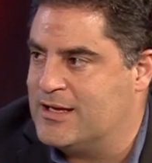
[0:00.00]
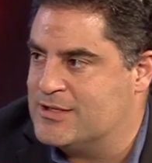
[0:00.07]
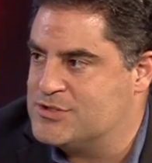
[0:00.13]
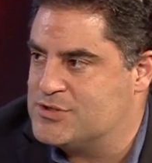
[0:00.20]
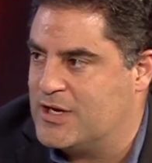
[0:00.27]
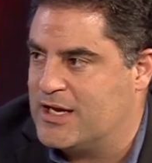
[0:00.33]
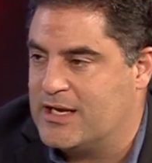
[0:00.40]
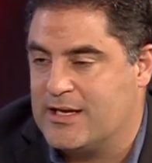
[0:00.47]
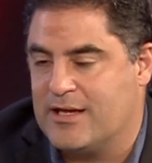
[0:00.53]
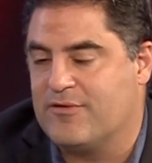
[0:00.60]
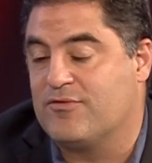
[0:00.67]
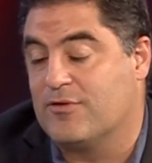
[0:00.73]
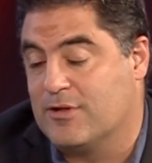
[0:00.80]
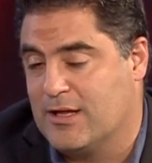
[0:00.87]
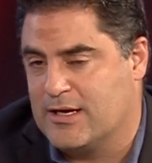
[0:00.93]
and training,
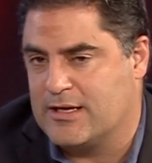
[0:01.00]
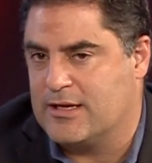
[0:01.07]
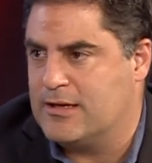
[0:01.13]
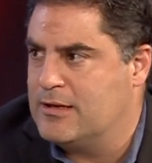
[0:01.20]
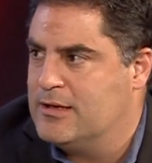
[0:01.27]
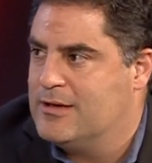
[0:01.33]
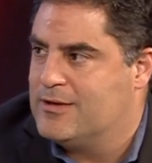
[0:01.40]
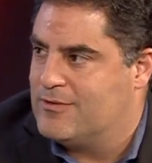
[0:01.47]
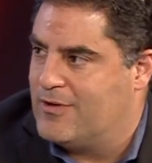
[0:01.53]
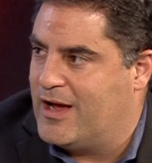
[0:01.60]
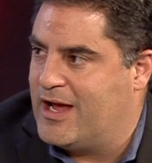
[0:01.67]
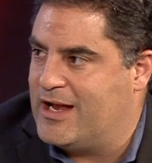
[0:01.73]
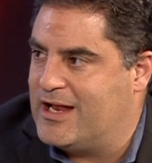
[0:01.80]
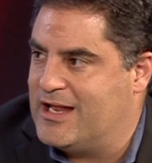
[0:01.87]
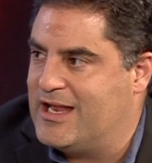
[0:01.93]
if you're lucky,
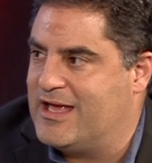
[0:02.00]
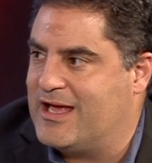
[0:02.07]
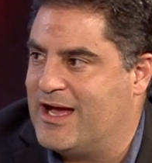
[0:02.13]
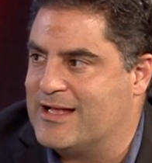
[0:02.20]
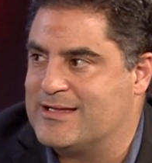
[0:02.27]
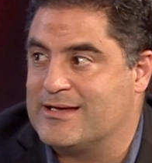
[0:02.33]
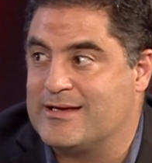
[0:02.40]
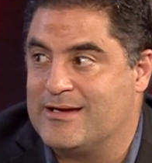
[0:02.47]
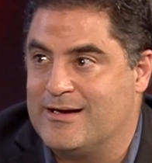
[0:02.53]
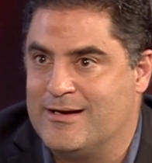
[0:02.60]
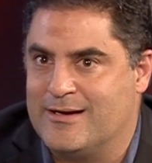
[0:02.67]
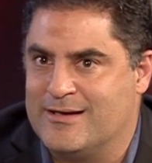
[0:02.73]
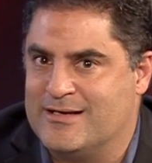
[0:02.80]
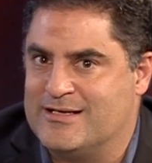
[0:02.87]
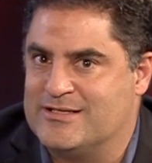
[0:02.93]
right? And they got the
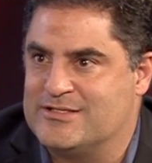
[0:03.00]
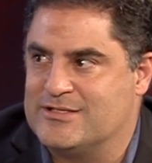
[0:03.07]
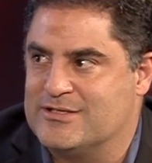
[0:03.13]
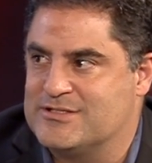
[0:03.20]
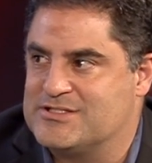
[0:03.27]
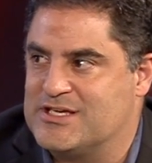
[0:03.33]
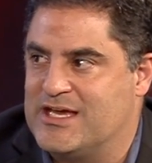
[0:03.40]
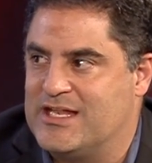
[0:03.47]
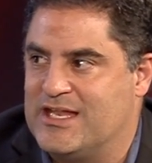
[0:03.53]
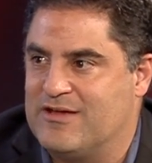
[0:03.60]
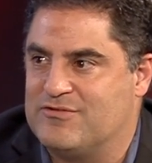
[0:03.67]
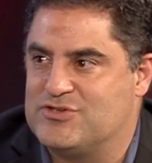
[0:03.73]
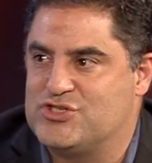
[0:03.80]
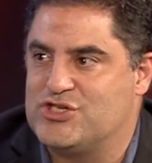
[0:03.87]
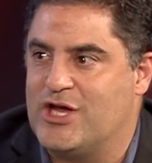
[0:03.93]
gun and it looks and
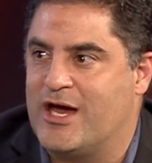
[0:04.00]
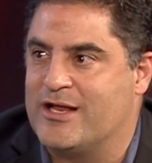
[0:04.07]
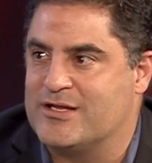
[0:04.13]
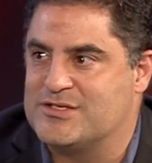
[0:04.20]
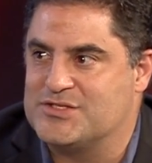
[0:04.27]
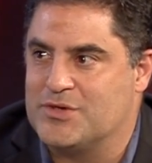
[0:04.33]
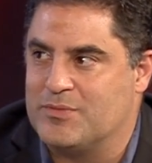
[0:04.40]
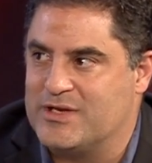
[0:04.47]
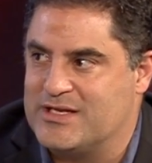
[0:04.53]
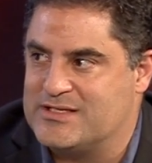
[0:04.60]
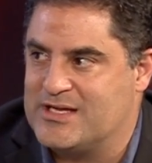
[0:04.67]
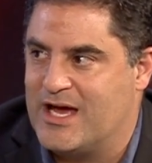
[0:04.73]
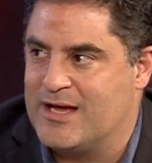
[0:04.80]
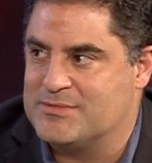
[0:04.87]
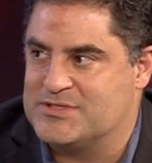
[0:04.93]
they've shot it so many
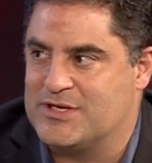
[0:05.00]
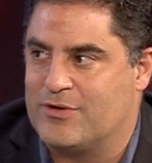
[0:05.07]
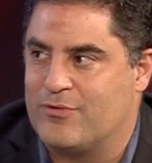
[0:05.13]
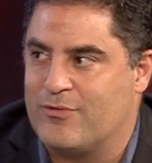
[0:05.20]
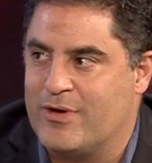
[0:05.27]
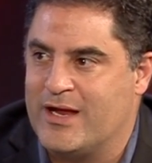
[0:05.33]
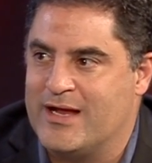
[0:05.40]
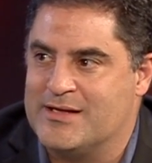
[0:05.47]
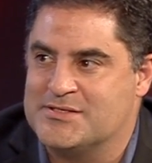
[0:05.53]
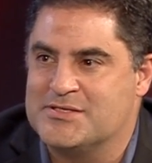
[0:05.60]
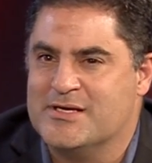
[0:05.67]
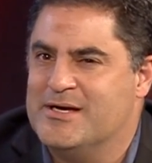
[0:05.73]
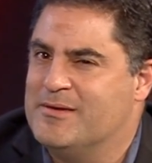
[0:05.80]
times at a range.